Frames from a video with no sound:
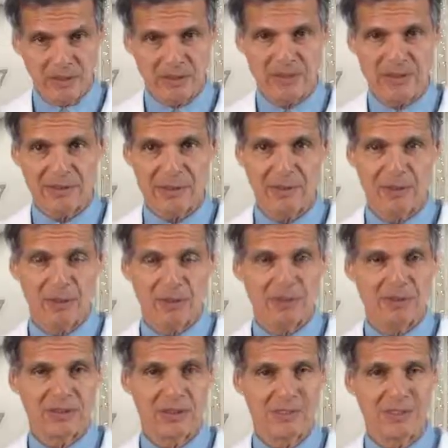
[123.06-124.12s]
on this very
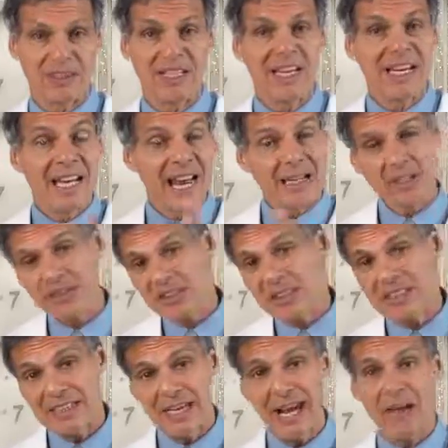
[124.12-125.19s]
important subject, and you'll see
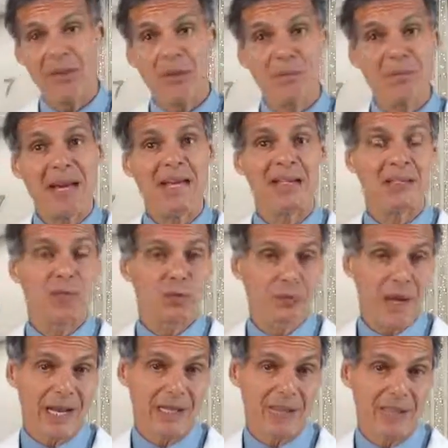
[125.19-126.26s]
the other medical
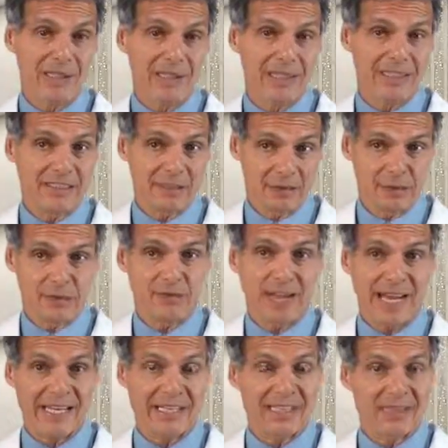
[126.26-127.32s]
recommendations for
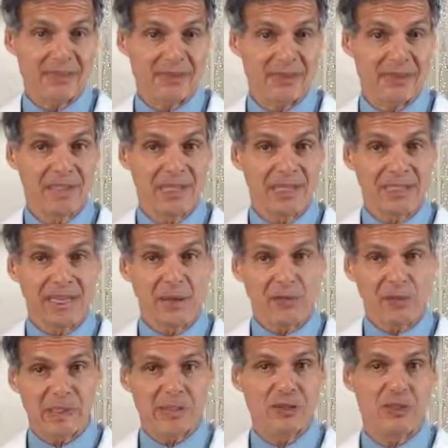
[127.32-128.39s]
fatty liver that
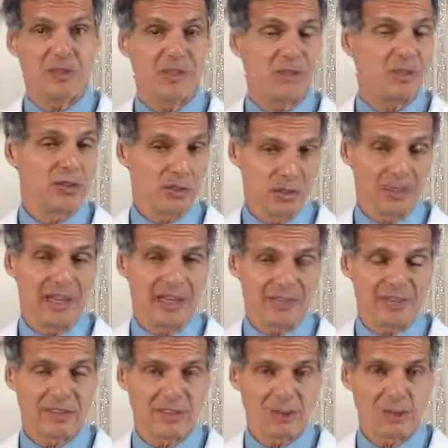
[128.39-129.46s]
were issued in
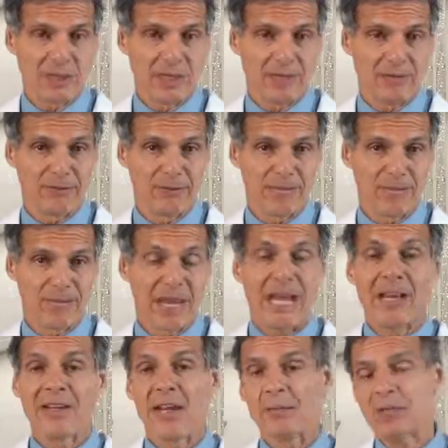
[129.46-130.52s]
2012.
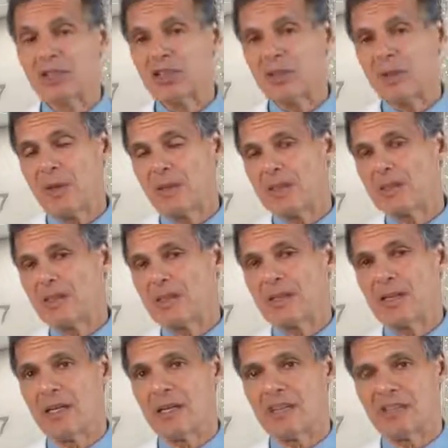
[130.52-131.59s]
Now,
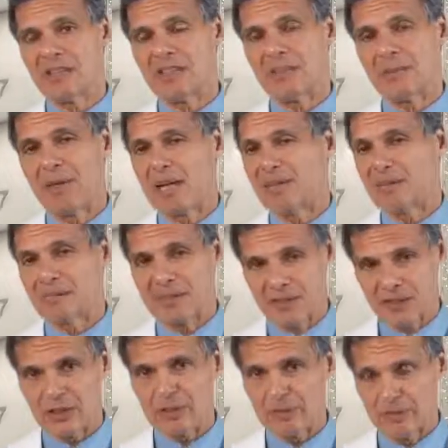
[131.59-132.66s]
MeschinoHealth.com, you'll see my other
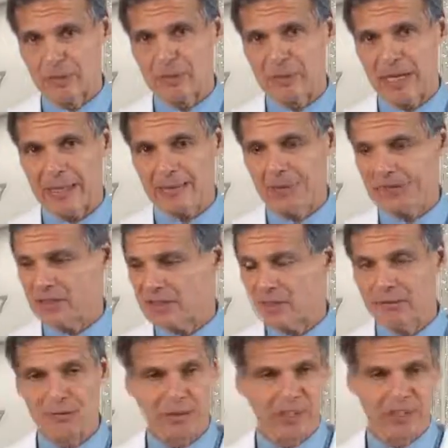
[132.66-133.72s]
research review papers, you'll
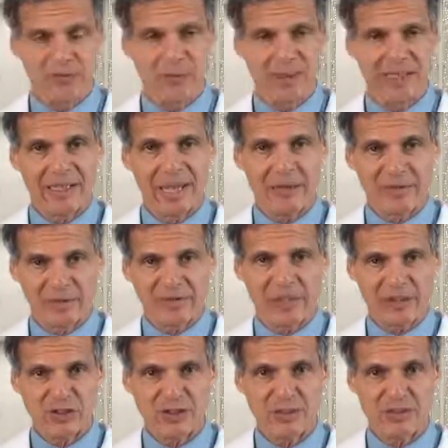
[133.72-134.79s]
see footage from my live
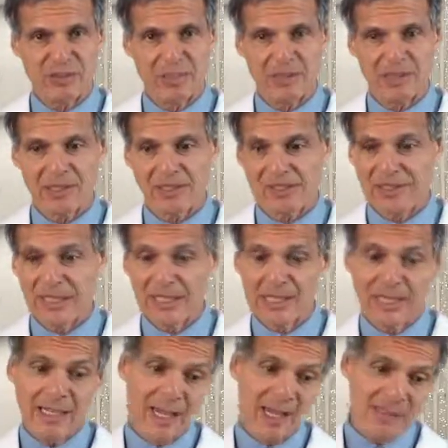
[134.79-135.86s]
professional seminars,
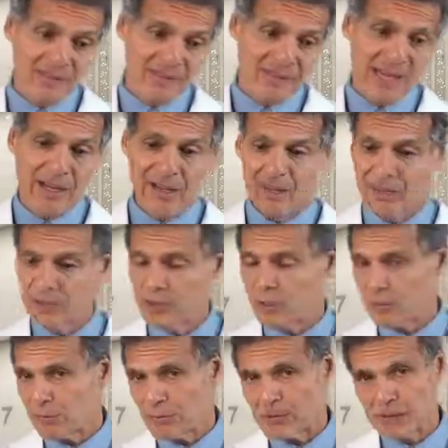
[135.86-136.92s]
other downloads
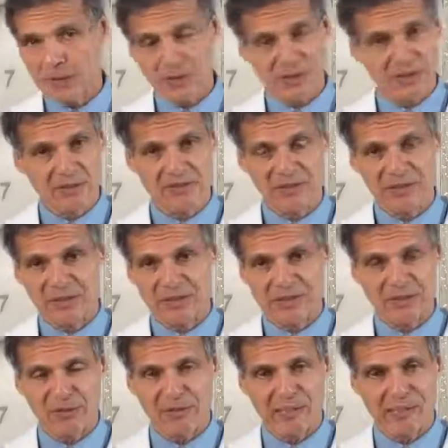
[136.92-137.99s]
of resources and videos
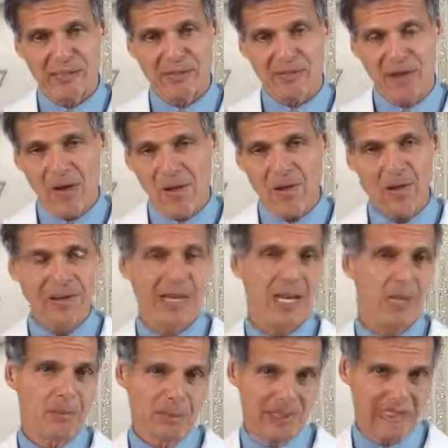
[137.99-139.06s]
I've created. They're all there to
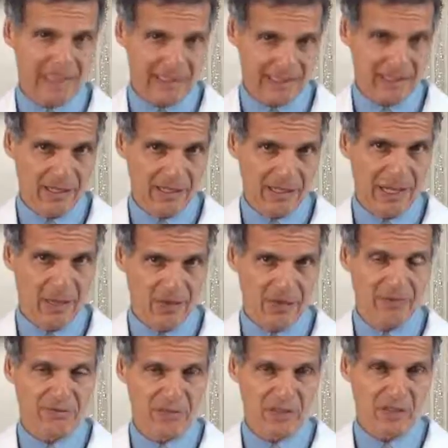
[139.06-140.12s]
help you lead a long,
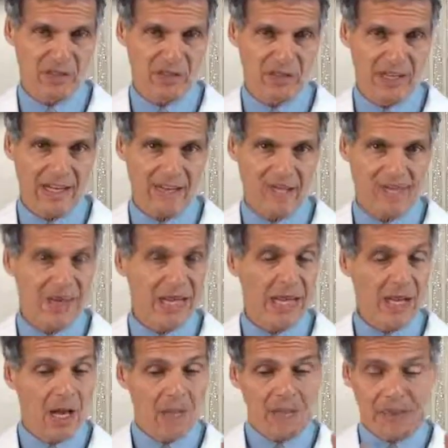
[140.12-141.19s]
healthy, functional life.
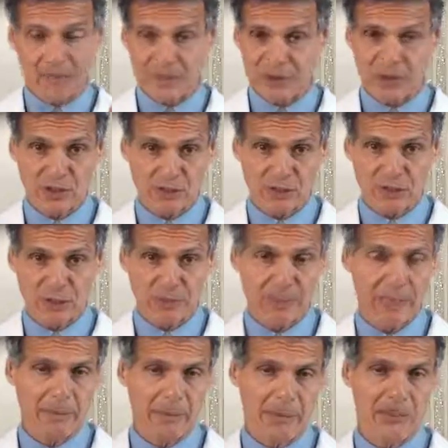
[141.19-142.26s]
All my research review
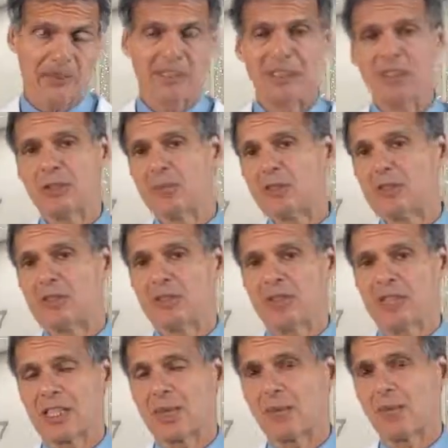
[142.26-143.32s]
papers and teaching
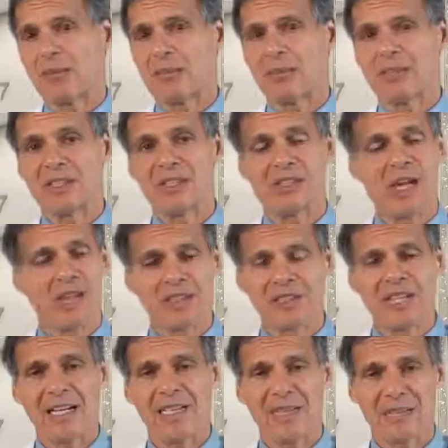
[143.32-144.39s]
materials are complete with all
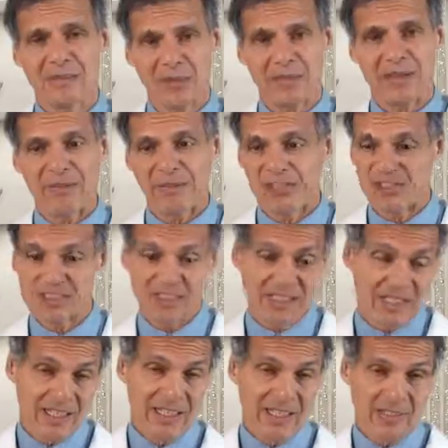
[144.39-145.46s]
scientific references,
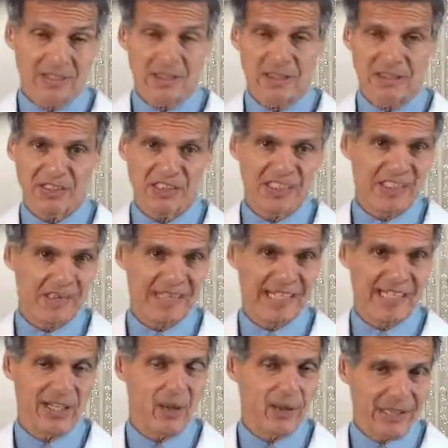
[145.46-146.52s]
so you'll see you're
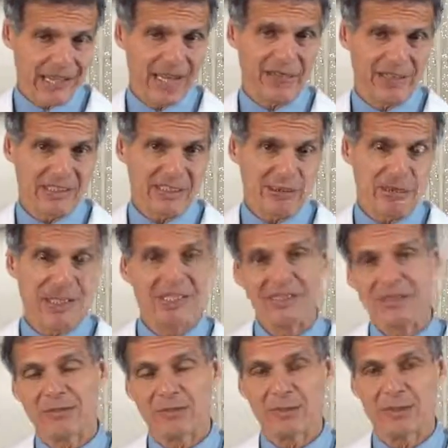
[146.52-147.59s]
getting only evidence-based
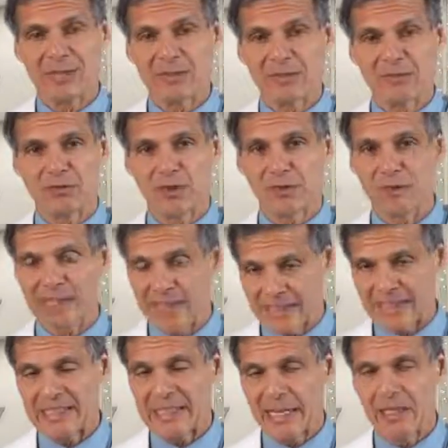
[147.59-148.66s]
information from me on
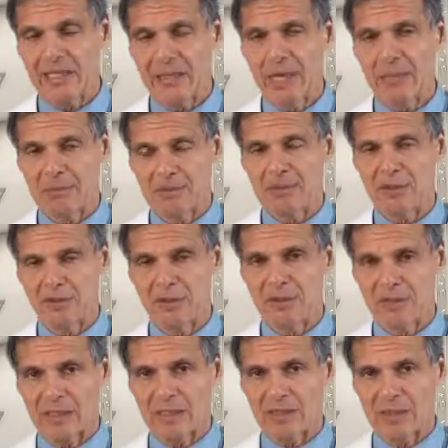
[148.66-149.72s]
any health topic that you're
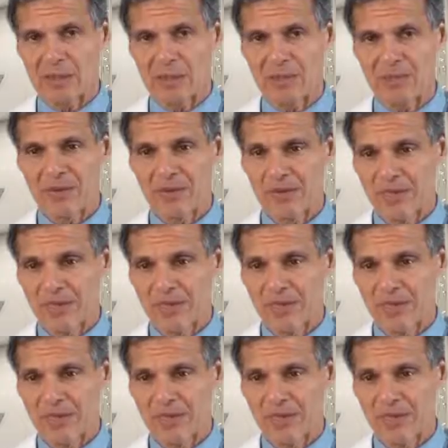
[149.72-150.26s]
looking for.